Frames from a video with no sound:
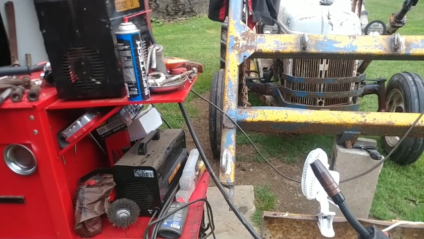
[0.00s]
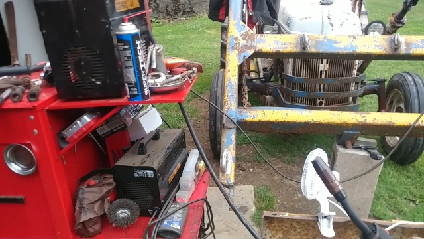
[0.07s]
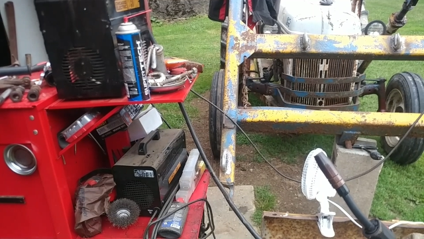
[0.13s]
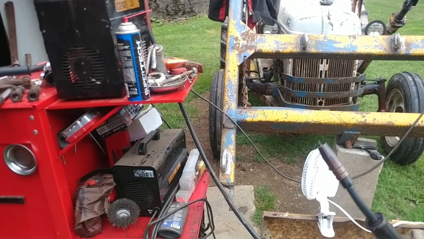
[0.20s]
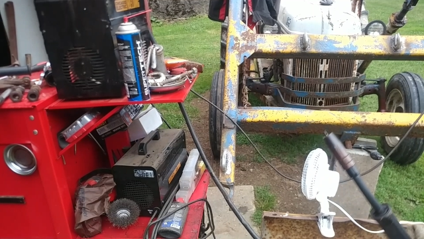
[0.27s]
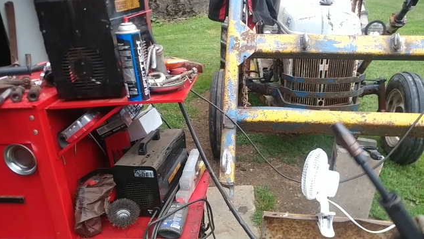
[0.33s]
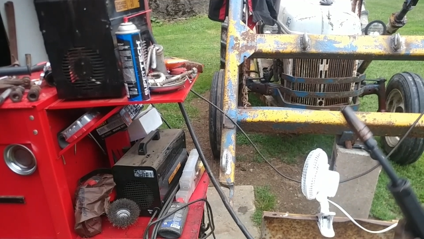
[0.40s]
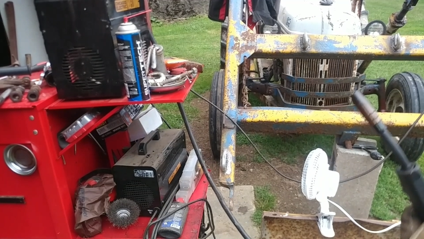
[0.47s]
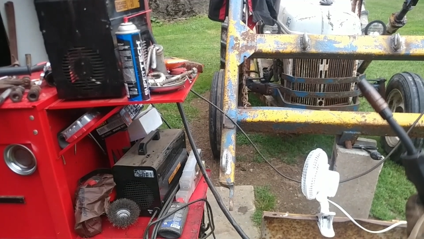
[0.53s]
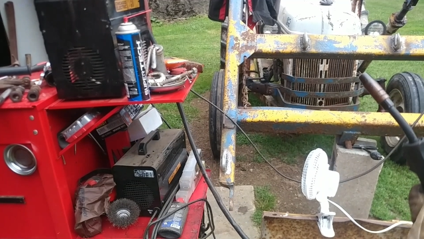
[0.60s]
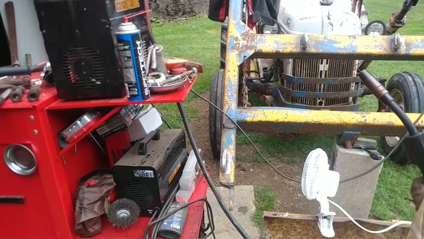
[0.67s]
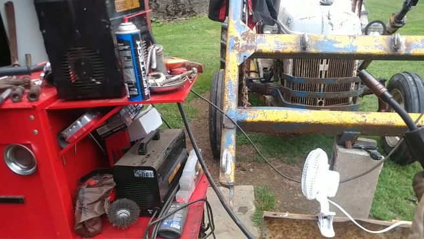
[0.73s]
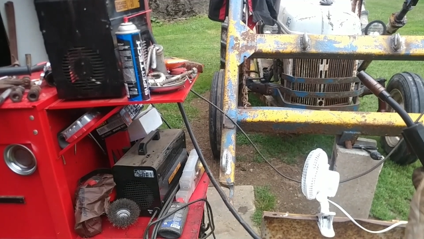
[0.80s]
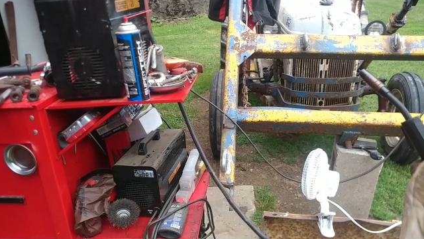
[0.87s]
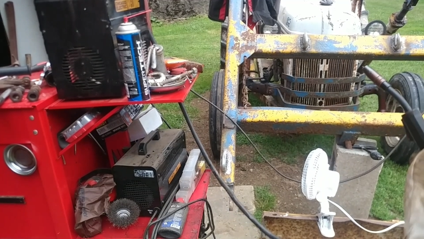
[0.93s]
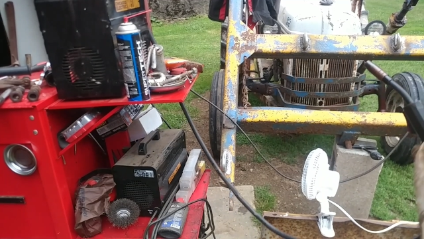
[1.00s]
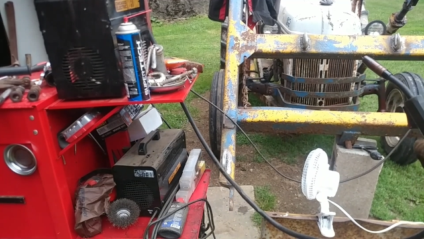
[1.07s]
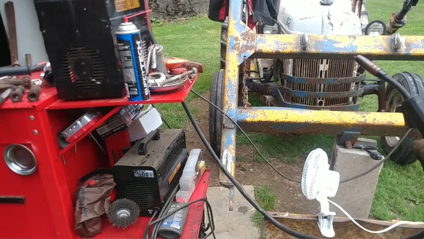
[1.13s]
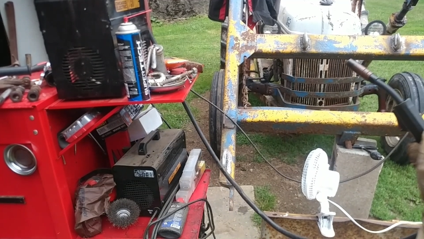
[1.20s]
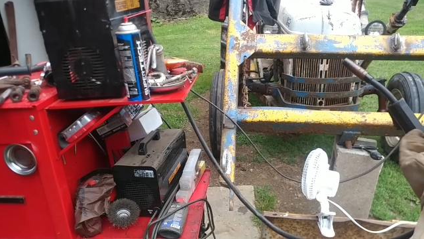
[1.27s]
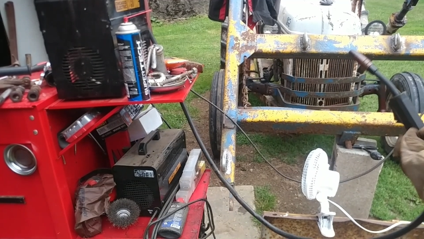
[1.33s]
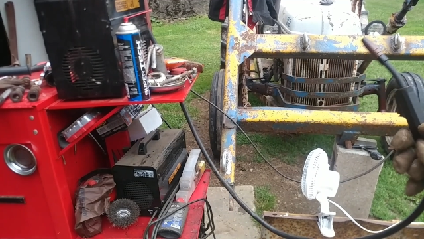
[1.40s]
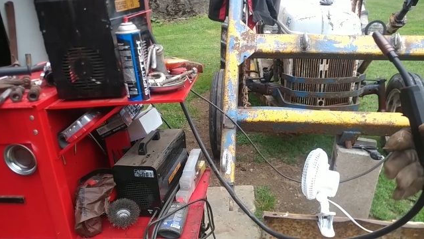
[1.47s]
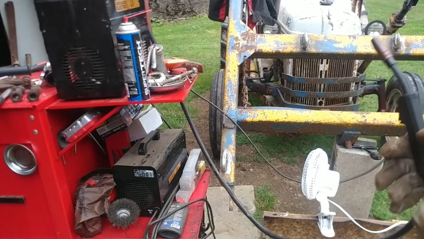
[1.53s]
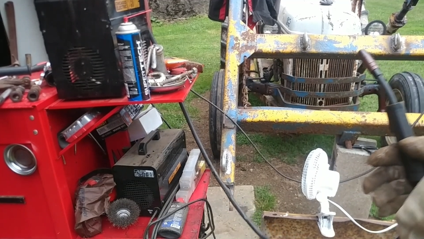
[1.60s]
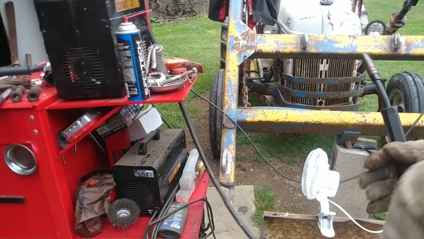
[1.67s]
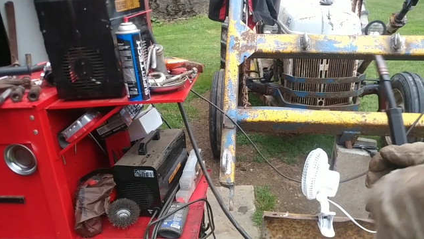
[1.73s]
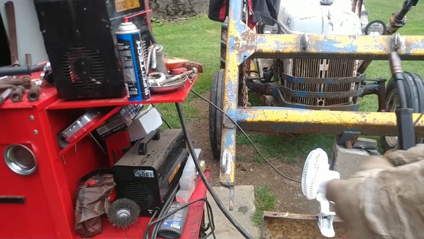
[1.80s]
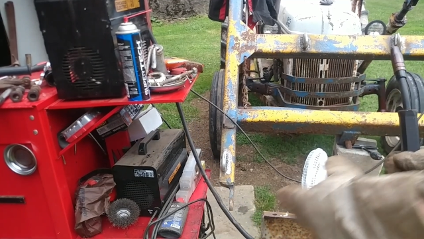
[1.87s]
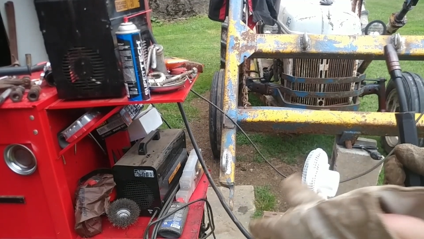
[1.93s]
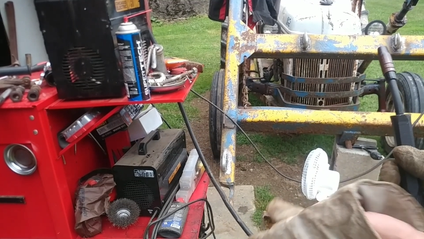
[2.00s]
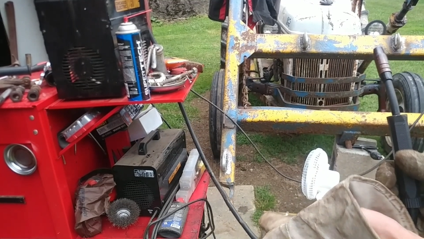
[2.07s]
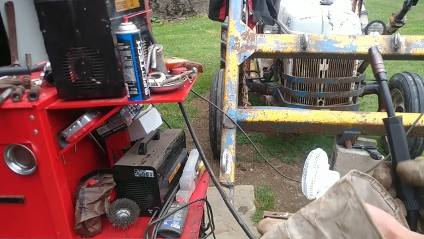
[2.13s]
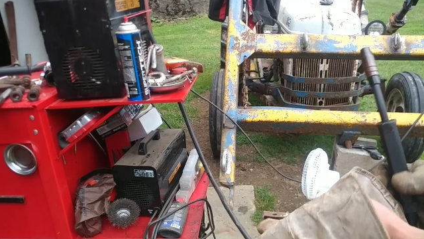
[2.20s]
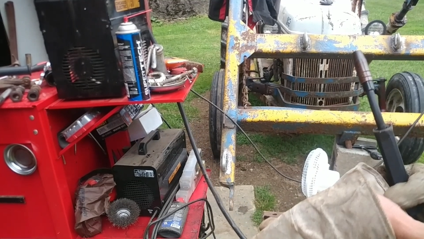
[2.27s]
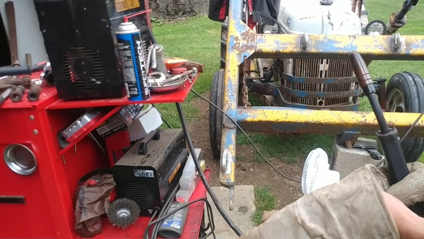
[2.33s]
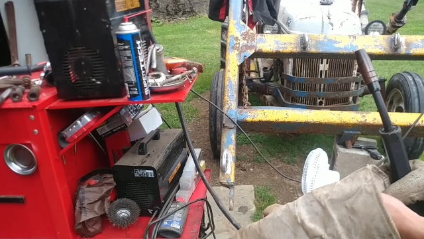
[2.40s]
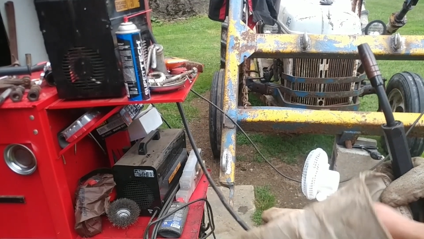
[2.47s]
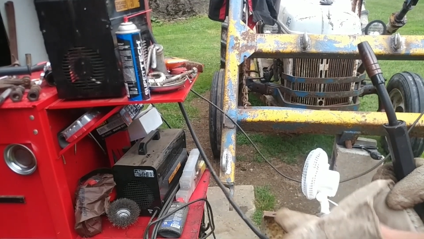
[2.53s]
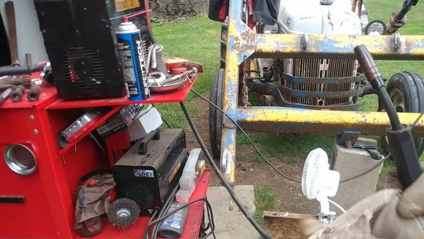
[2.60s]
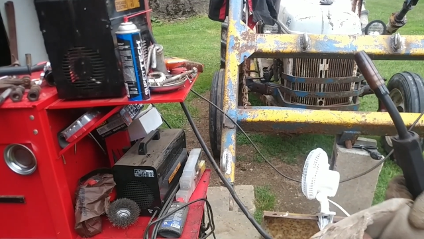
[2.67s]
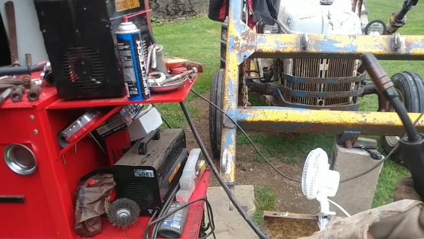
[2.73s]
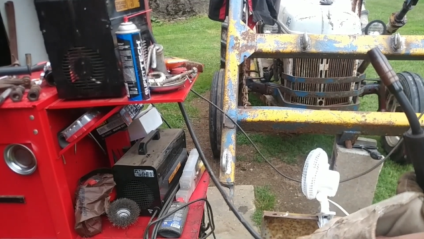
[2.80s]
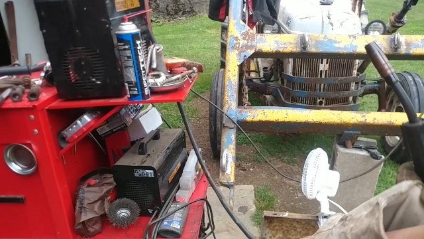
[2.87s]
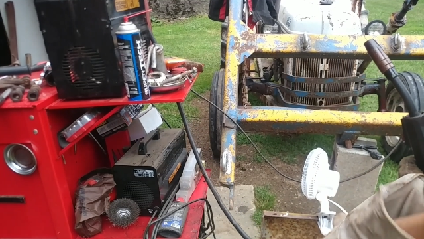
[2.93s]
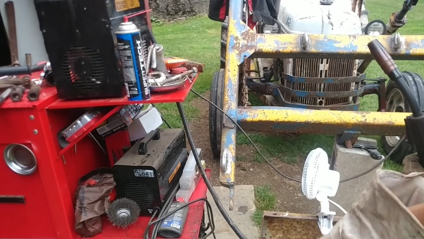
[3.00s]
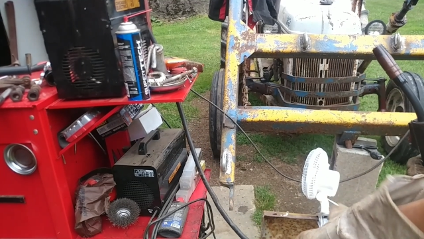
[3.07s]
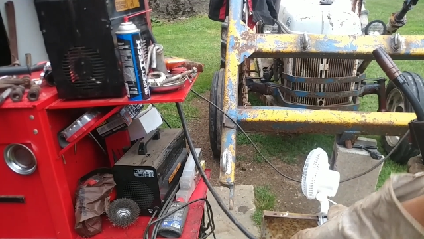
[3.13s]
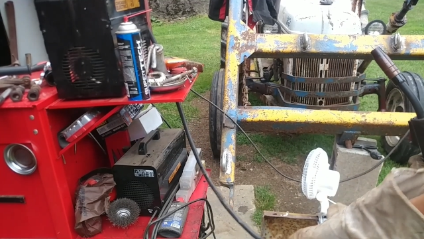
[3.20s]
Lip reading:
No face is visible, so there are no lips to read.